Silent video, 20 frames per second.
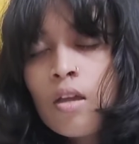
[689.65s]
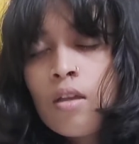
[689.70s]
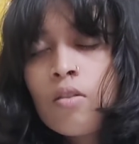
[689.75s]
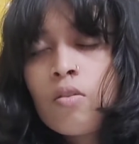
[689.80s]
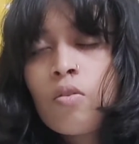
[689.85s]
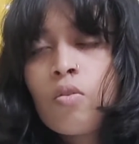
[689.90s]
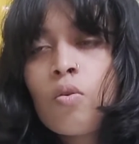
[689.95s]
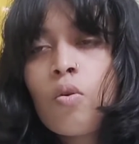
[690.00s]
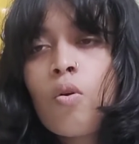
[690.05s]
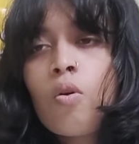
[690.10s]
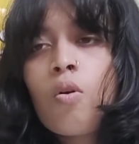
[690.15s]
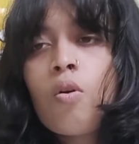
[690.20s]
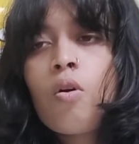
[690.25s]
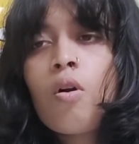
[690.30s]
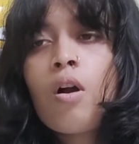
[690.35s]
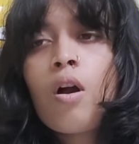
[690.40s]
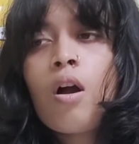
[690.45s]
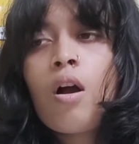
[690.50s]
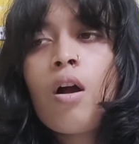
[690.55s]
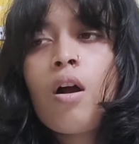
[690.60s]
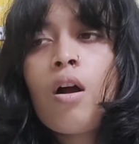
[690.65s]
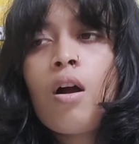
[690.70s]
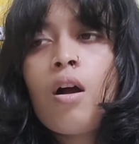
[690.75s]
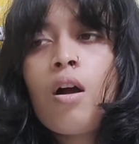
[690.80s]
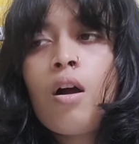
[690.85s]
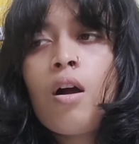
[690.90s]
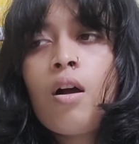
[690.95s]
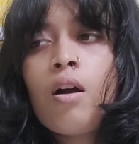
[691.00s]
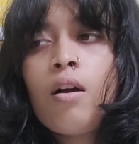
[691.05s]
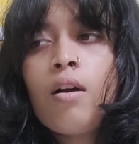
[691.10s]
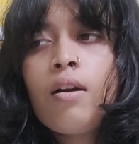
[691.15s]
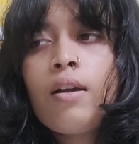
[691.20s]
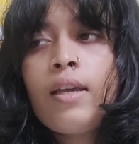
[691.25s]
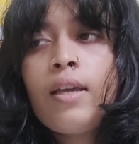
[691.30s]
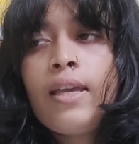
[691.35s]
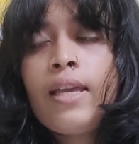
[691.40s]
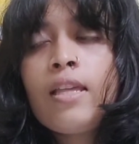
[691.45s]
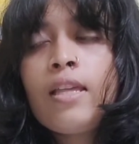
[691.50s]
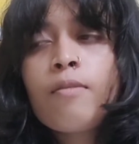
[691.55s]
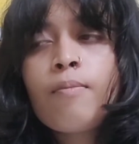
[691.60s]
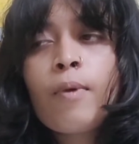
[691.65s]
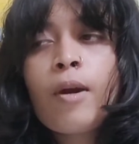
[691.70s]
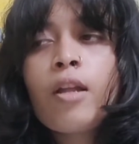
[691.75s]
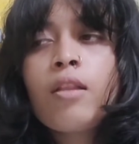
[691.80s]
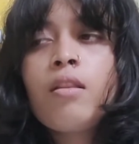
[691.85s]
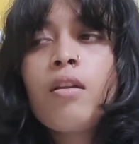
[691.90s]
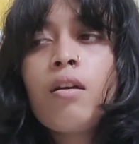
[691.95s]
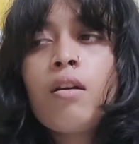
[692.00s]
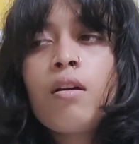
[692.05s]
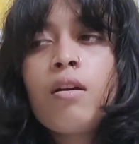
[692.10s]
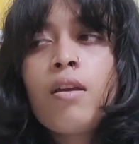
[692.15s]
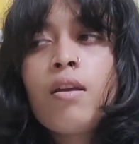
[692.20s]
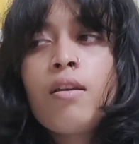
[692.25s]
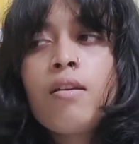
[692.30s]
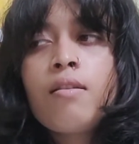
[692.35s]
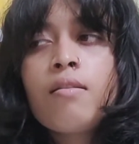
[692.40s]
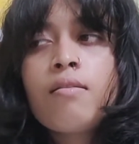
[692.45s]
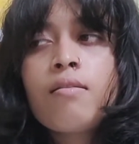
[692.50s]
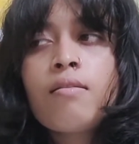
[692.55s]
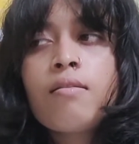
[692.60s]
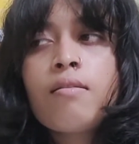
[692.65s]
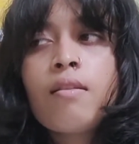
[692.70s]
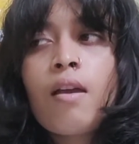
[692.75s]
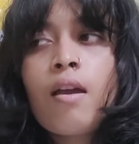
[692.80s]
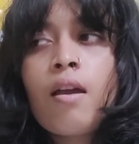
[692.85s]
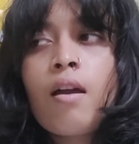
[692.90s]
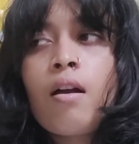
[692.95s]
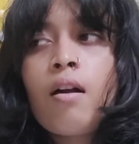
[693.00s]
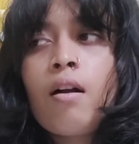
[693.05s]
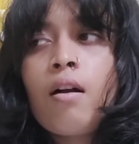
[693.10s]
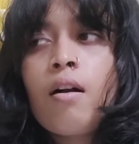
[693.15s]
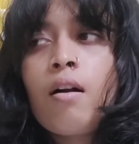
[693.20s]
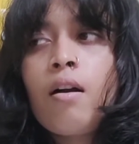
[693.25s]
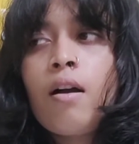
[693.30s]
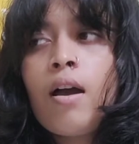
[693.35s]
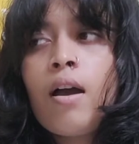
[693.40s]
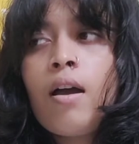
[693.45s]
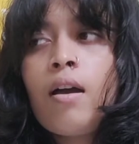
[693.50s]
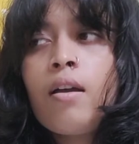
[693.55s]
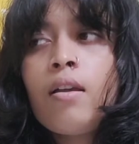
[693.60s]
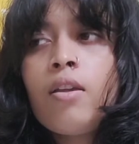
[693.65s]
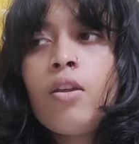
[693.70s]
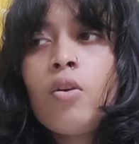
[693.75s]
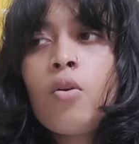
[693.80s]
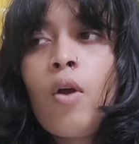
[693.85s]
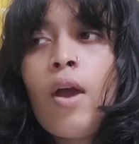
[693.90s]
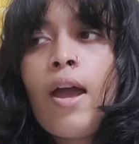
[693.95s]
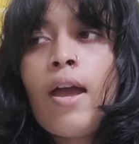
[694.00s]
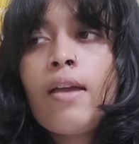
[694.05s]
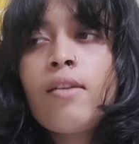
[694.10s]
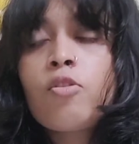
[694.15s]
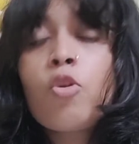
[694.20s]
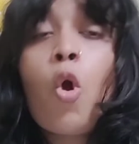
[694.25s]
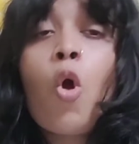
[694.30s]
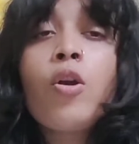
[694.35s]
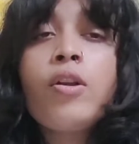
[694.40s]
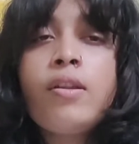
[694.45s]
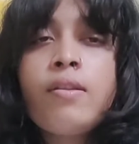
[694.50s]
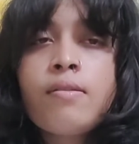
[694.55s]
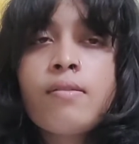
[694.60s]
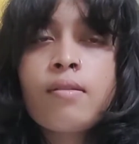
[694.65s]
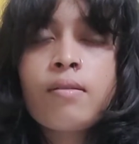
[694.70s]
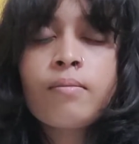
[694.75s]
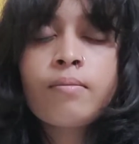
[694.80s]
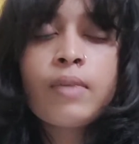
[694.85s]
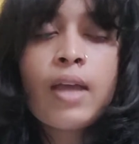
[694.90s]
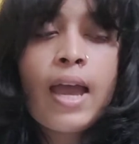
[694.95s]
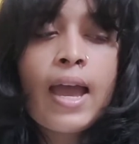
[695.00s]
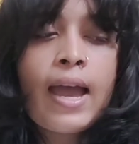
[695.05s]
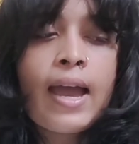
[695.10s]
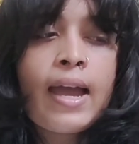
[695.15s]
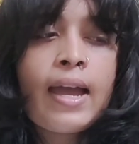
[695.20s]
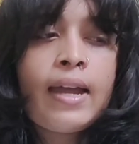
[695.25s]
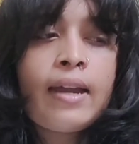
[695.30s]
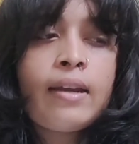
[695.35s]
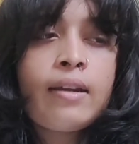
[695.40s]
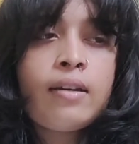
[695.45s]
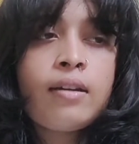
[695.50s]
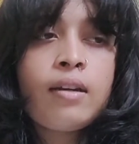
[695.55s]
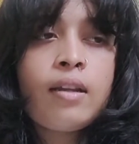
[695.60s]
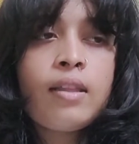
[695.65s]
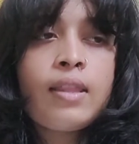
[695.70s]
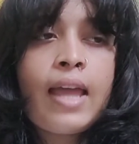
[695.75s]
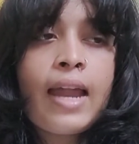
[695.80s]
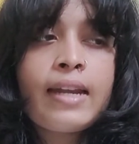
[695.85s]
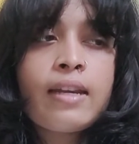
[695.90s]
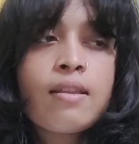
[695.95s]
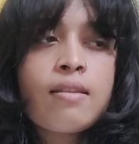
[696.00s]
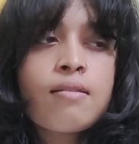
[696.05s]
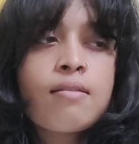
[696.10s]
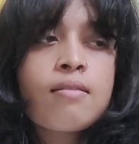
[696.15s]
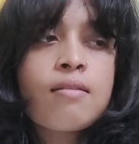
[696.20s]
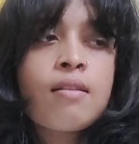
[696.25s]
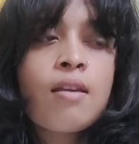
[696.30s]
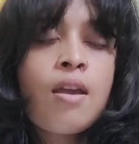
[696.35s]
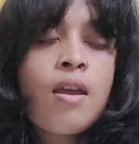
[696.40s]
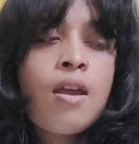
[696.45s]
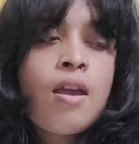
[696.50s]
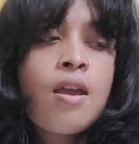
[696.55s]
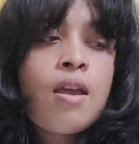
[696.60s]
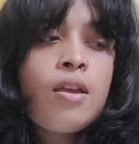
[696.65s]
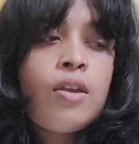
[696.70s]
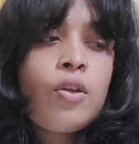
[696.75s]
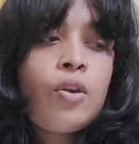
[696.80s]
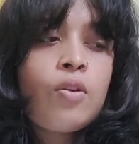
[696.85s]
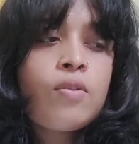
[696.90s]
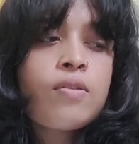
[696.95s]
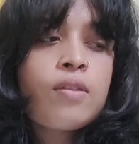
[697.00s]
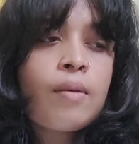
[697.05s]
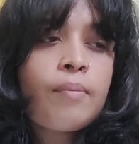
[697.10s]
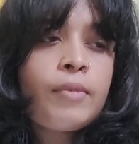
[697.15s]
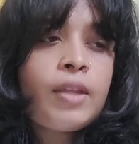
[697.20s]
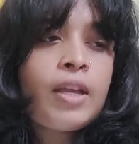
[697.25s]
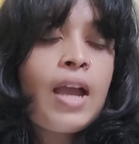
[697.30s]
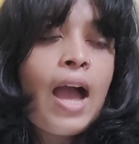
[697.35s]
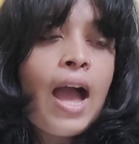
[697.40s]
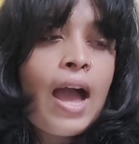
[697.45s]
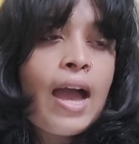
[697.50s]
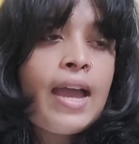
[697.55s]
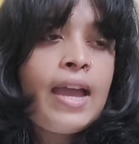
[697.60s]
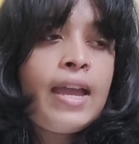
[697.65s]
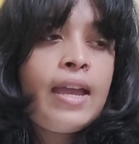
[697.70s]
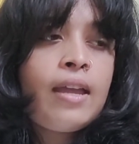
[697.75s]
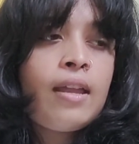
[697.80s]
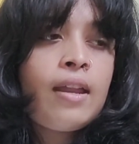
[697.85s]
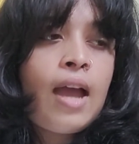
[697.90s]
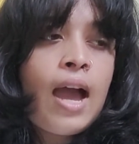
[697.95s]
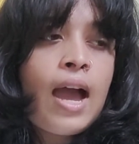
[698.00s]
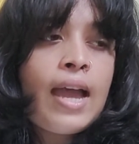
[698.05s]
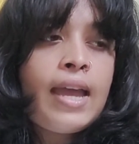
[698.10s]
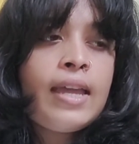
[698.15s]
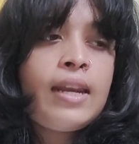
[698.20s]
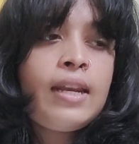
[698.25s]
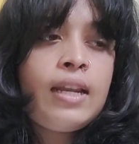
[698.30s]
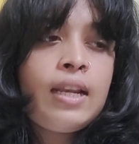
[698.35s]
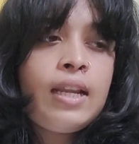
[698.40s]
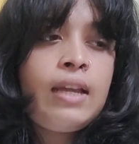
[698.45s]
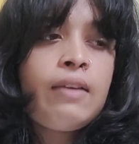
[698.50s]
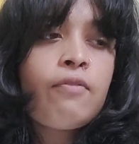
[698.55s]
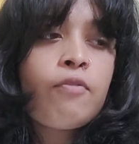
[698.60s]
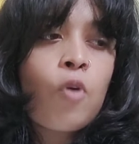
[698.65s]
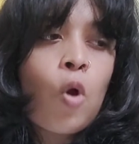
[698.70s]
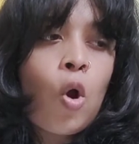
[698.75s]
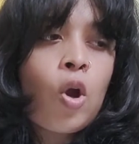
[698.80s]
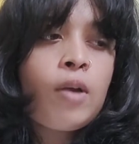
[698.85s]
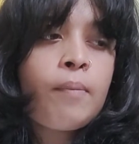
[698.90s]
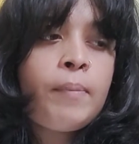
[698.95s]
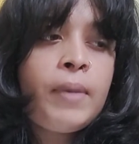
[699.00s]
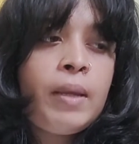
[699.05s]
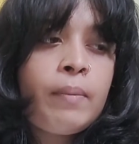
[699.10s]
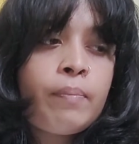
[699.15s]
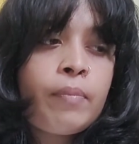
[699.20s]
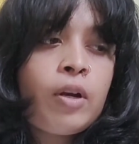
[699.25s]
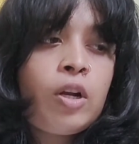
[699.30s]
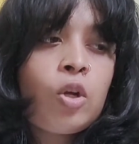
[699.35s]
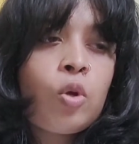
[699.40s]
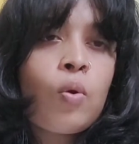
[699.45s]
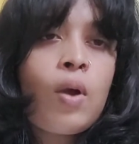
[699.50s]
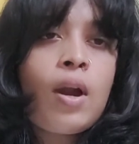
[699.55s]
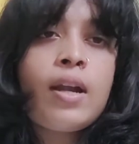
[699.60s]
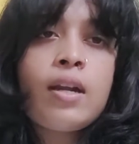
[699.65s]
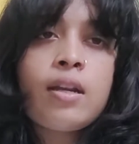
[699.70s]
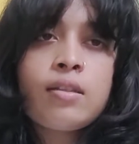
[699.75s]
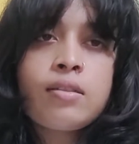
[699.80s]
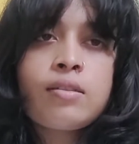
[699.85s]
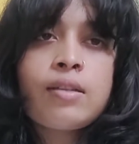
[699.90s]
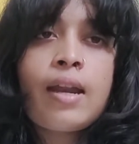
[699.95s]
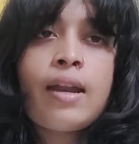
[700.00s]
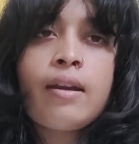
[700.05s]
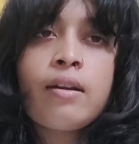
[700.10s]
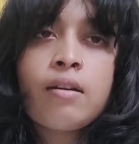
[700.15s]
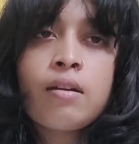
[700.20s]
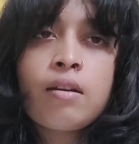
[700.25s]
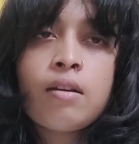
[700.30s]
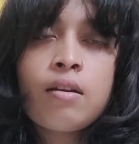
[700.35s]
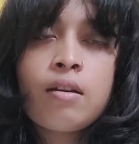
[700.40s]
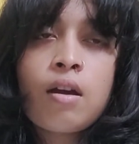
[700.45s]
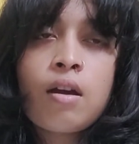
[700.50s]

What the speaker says: So his brother is, you know, has autism, and that is, you know, something I really want people to understand.